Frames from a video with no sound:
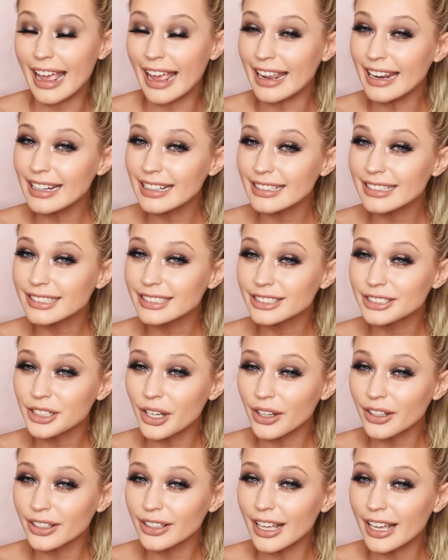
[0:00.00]
$8
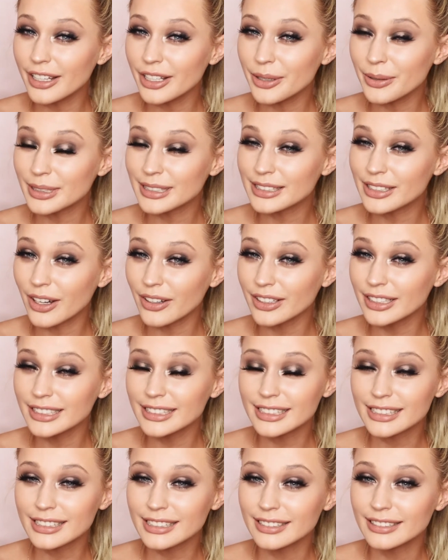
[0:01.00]
US
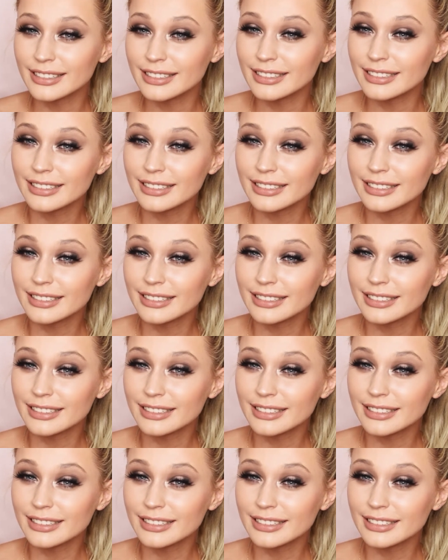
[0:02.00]
dollars.